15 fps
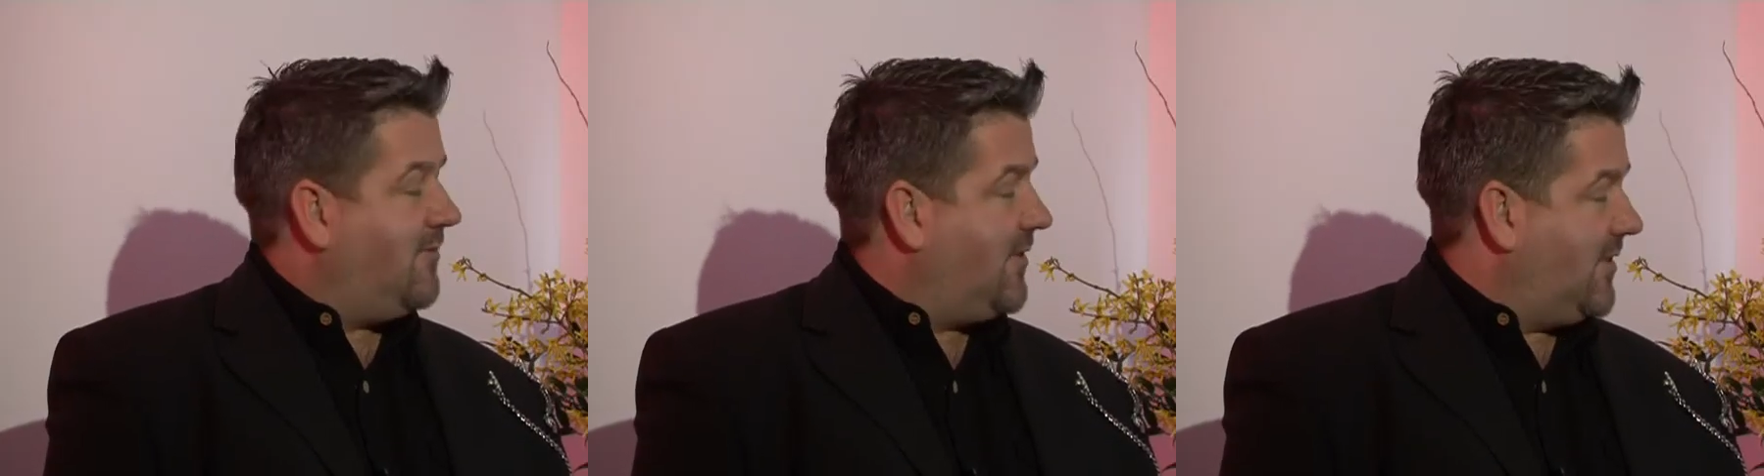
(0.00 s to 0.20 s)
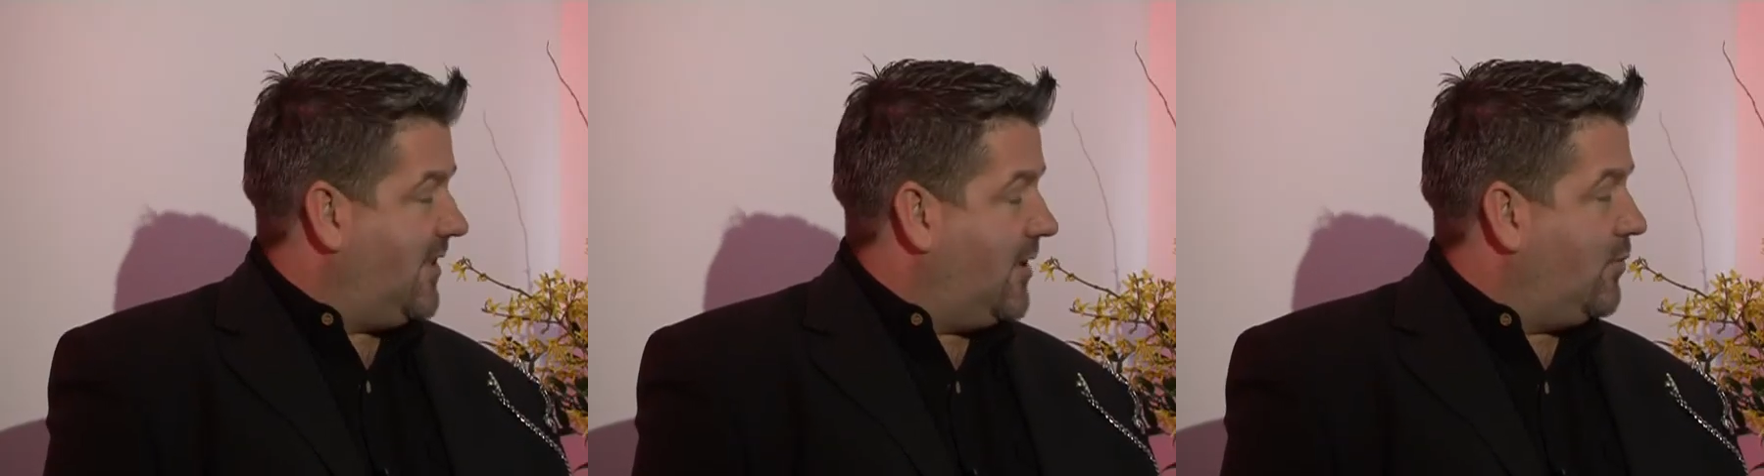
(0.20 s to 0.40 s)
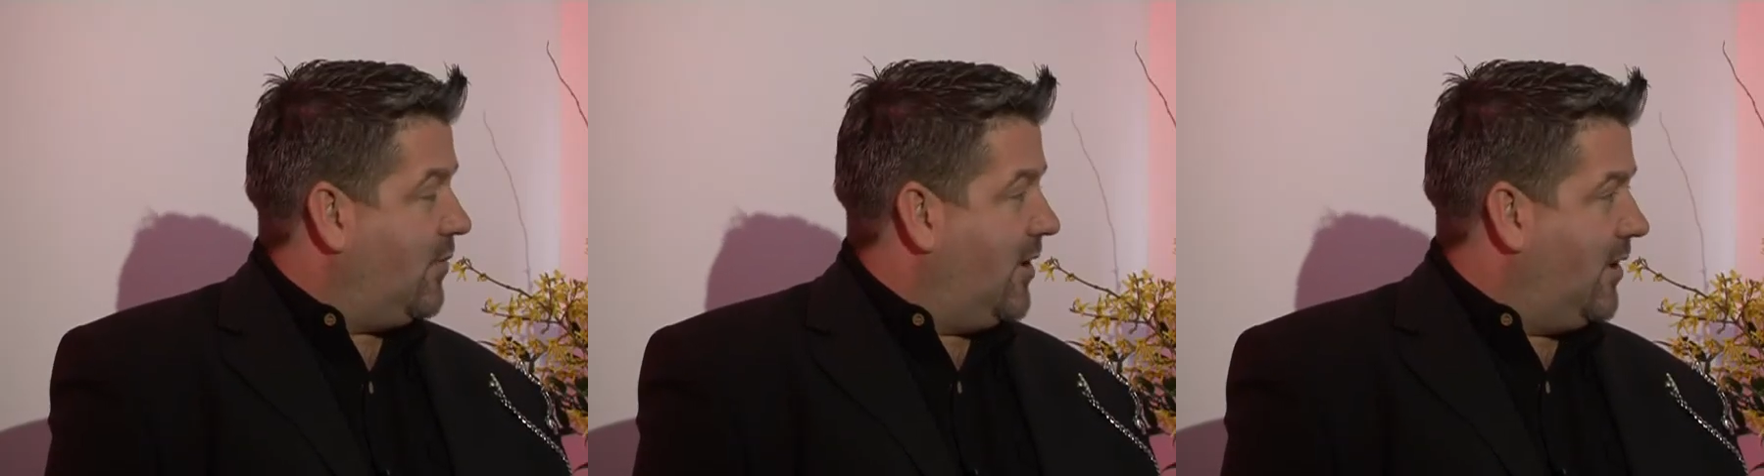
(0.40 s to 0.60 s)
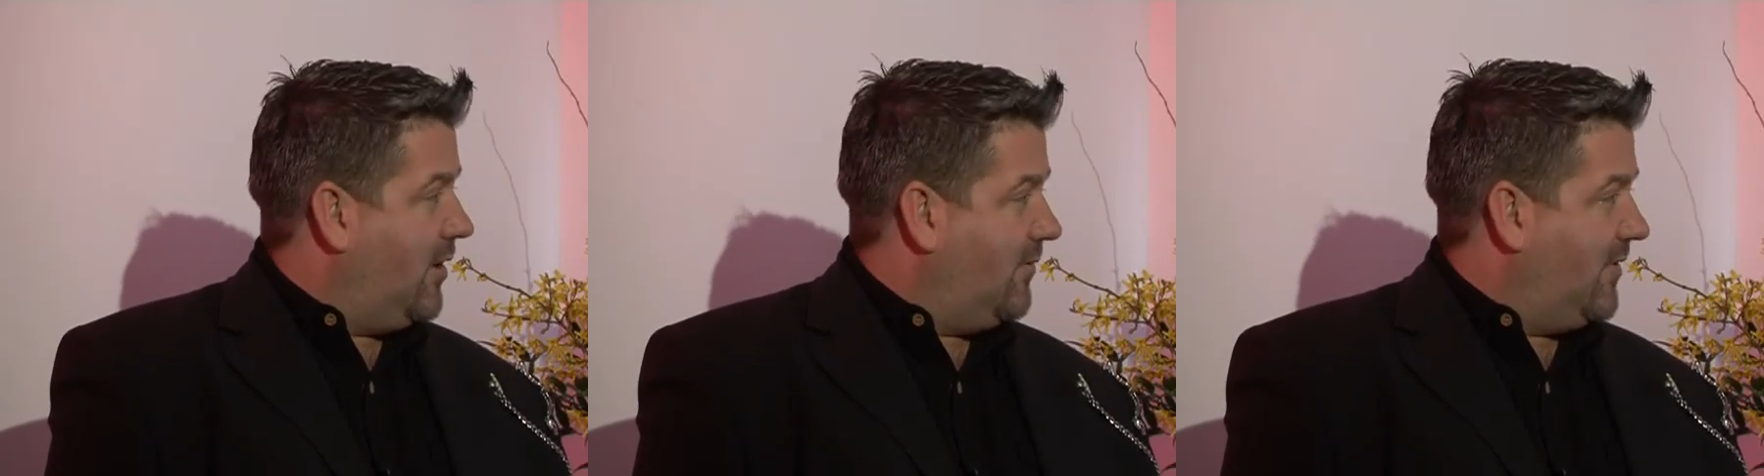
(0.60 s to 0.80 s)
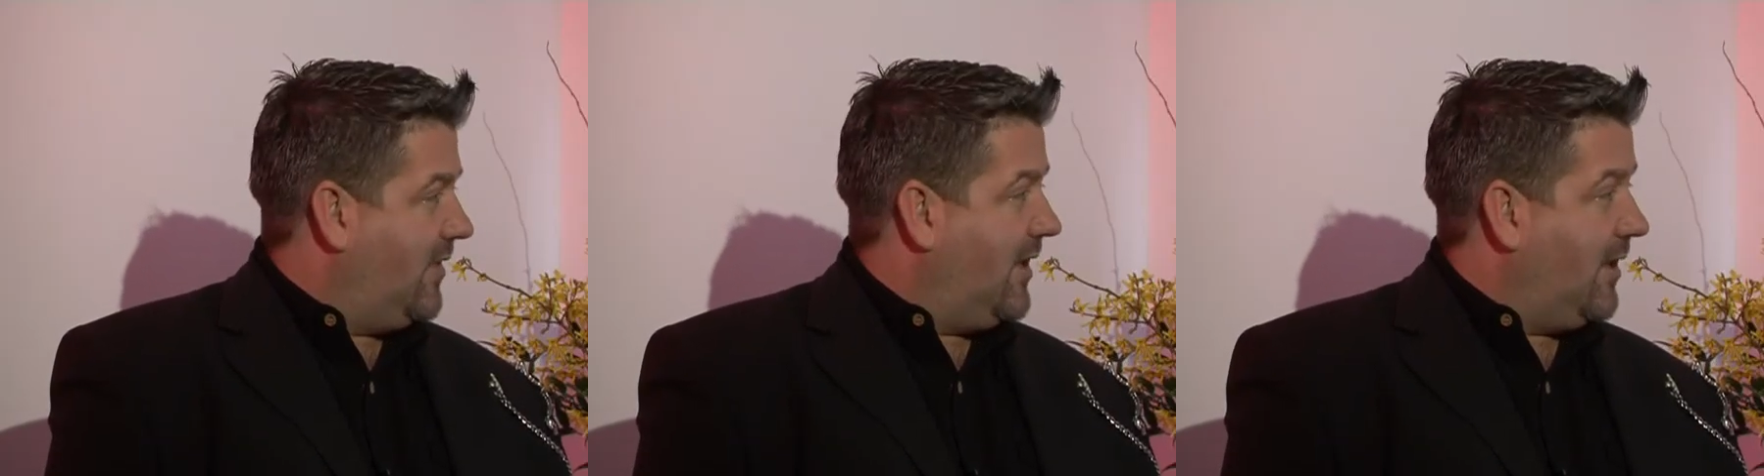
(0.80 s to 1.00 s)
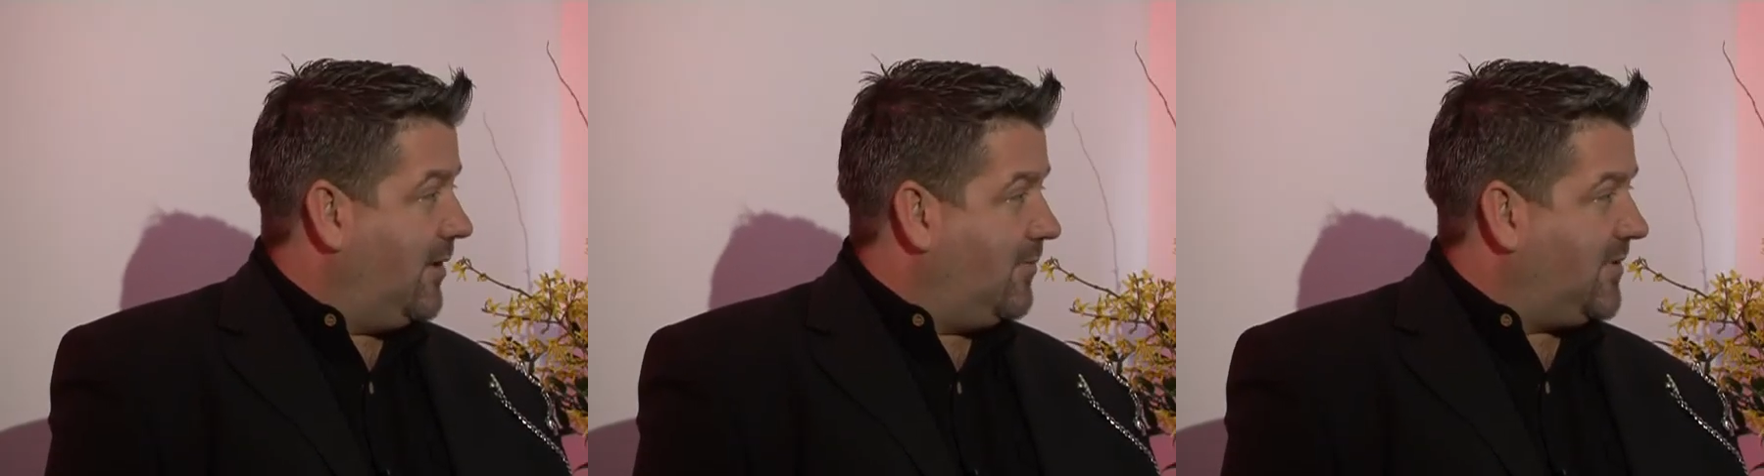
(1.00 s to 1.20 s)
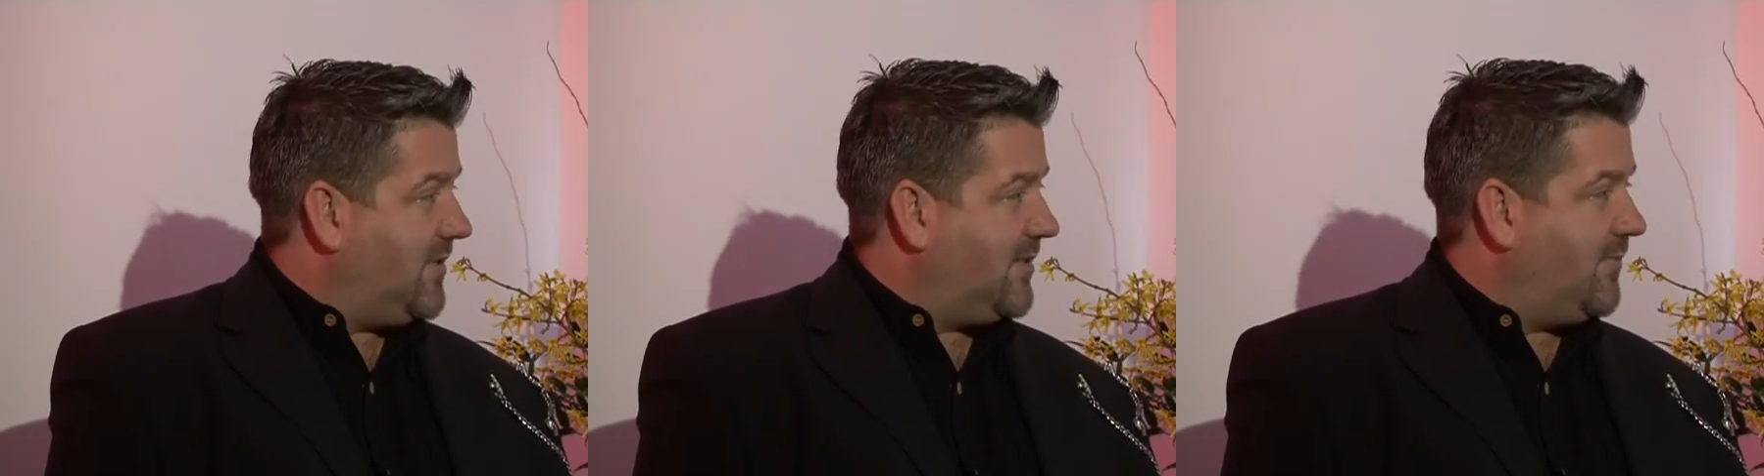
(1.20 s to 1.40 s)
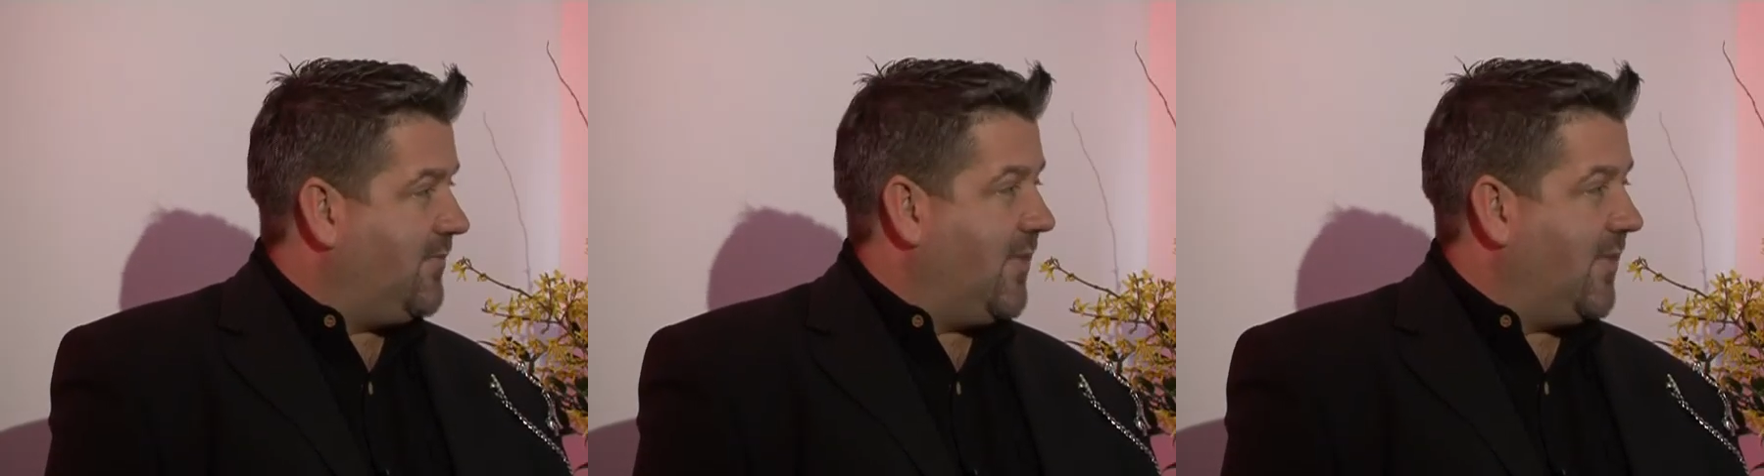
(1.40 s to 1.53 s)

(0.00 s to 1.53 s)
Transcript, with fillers: fit that well over the hips.